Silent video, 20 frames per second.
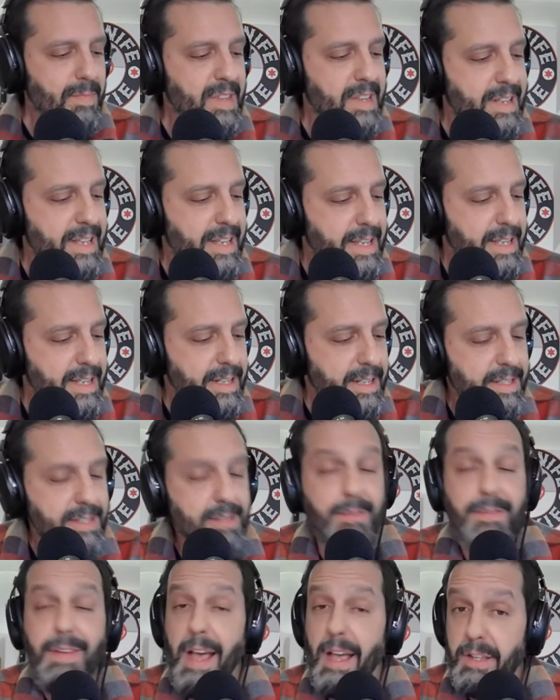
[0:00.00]
is
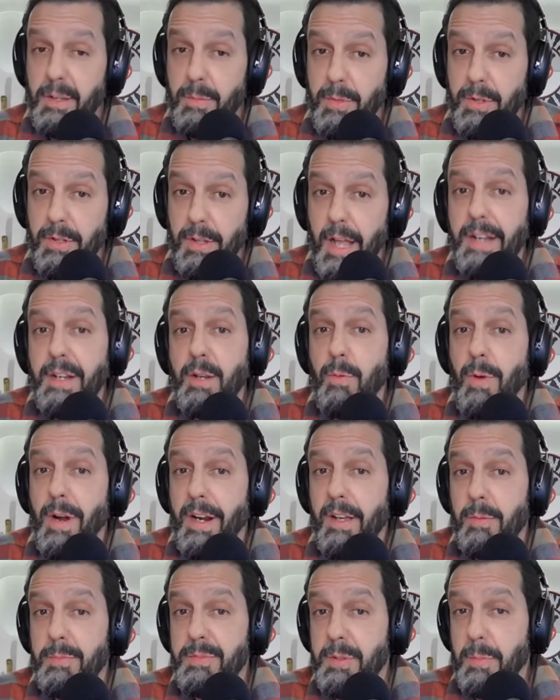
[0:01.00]
valuable and you want to
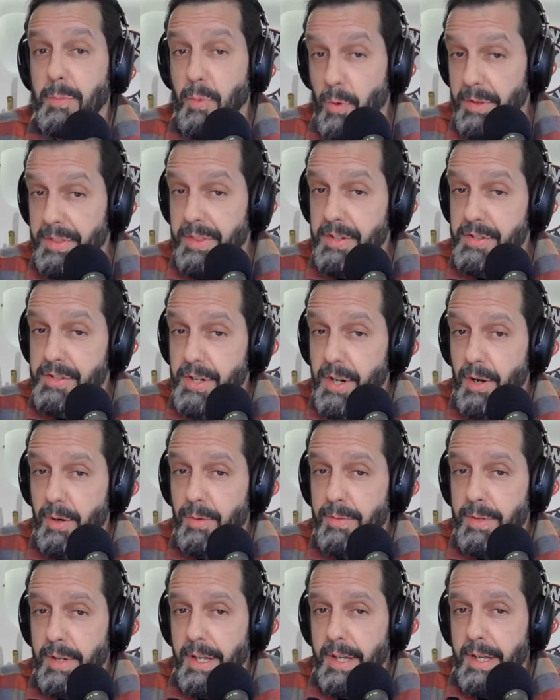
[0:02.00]
help support the show
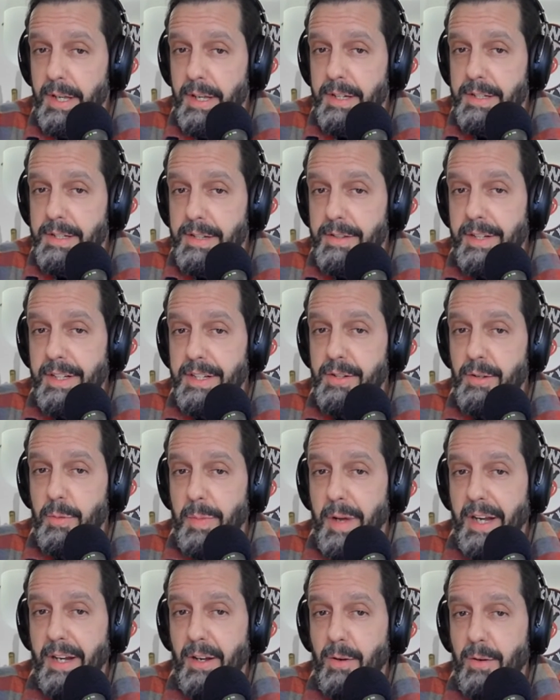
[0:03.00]
you can do it
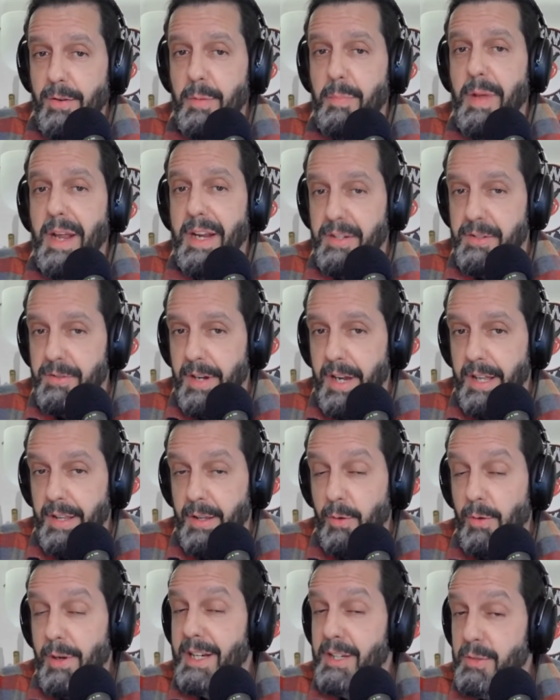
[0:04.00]
by going to patreon the
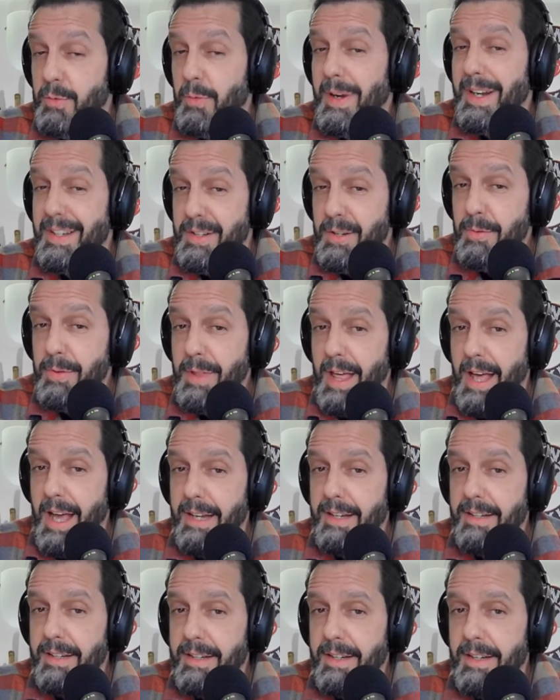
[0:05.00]
quickest way to do that
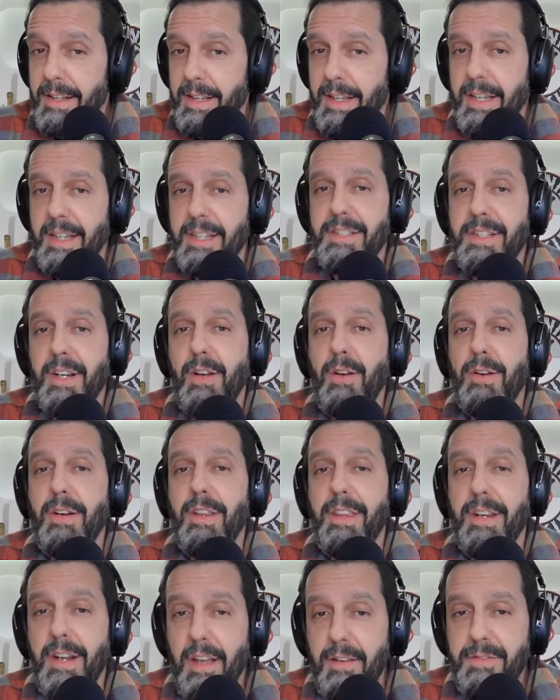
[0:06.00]
is to go to
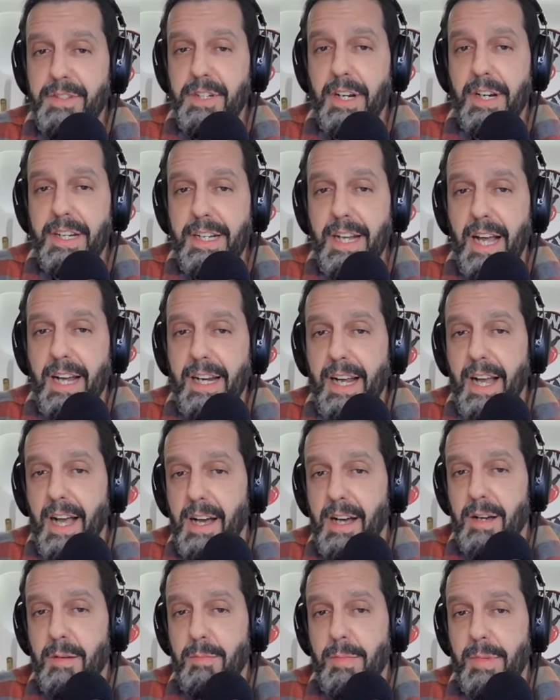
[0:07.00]
the
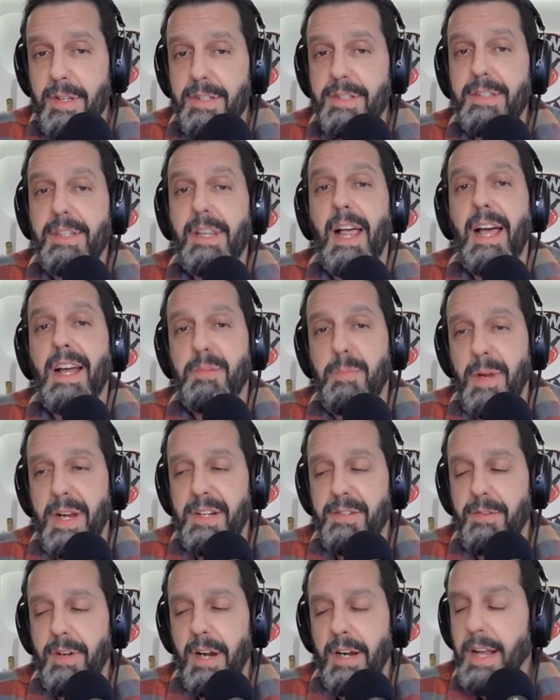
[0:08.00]
knifejunkie.com slash
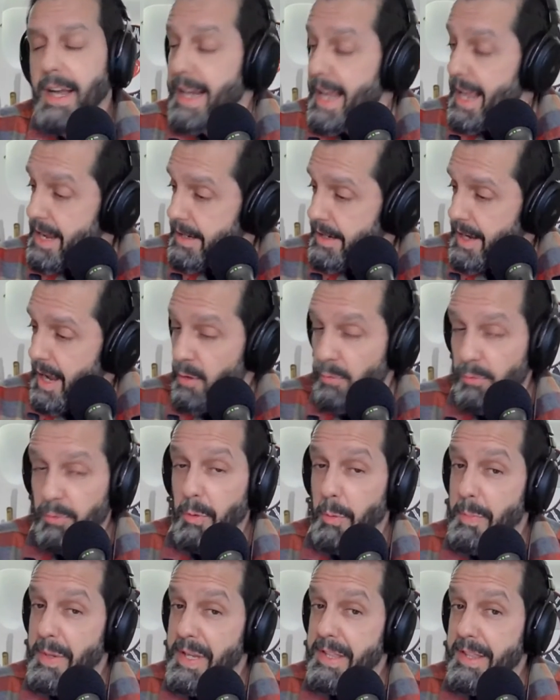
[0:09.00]
patreon again i will
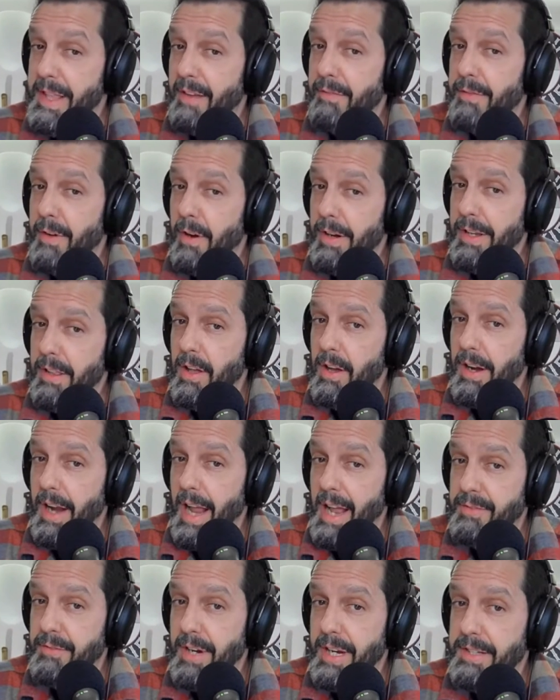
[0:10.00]
repeat that very long
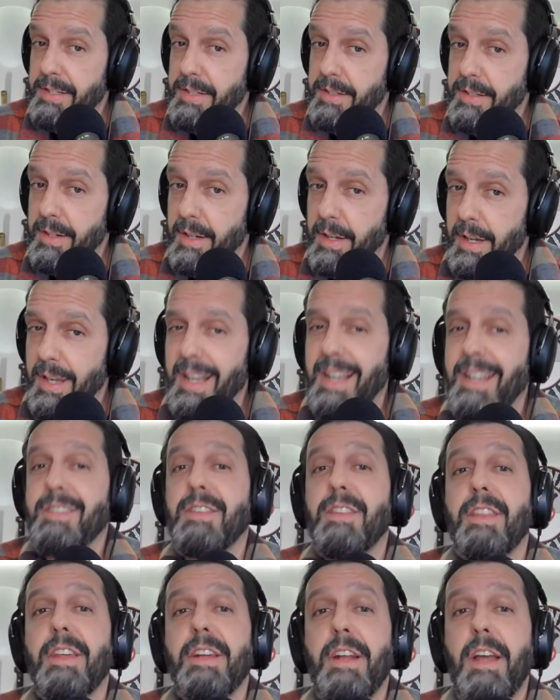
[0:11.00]
address it's
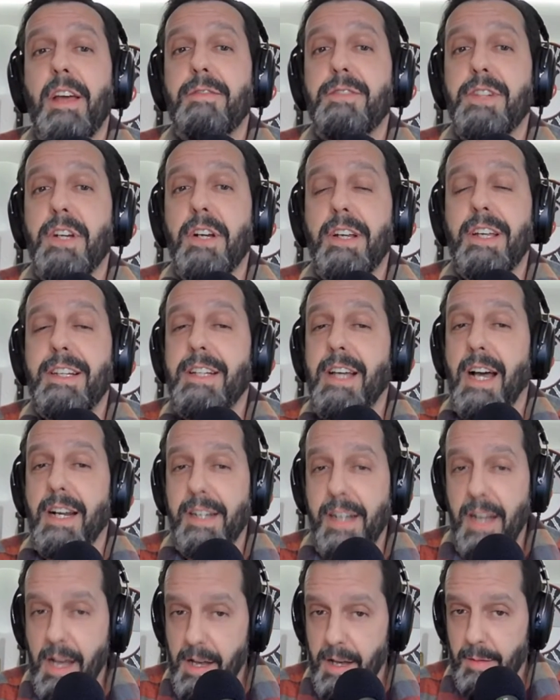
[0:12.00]
the
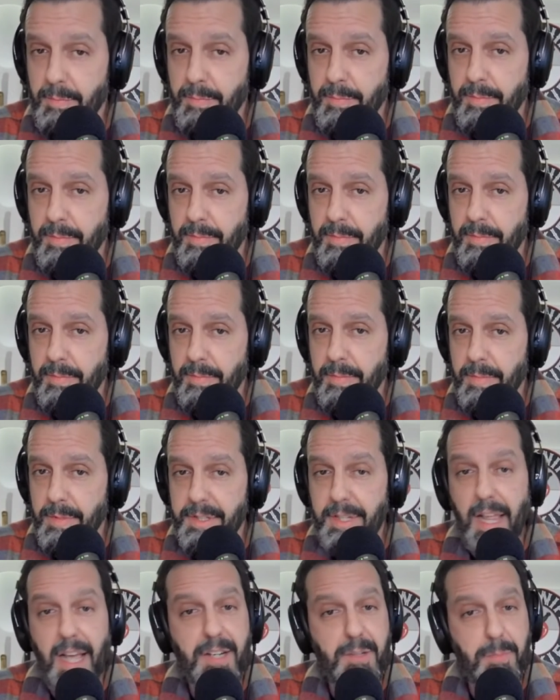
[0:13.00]
knifejunkie.com
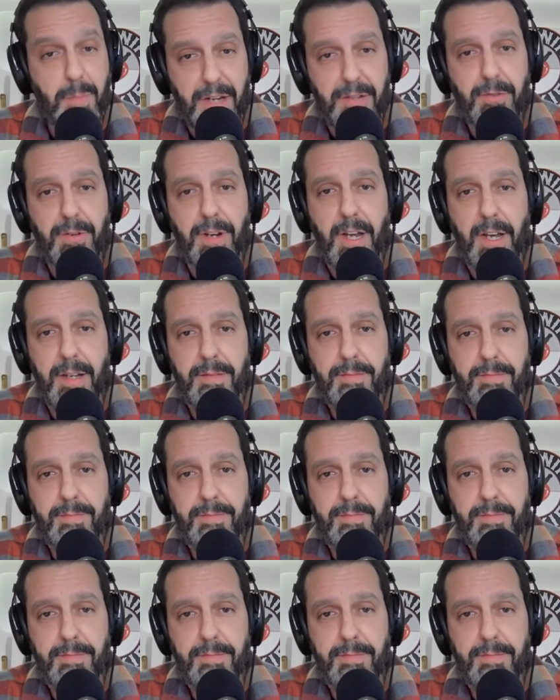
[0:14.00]
slash patreon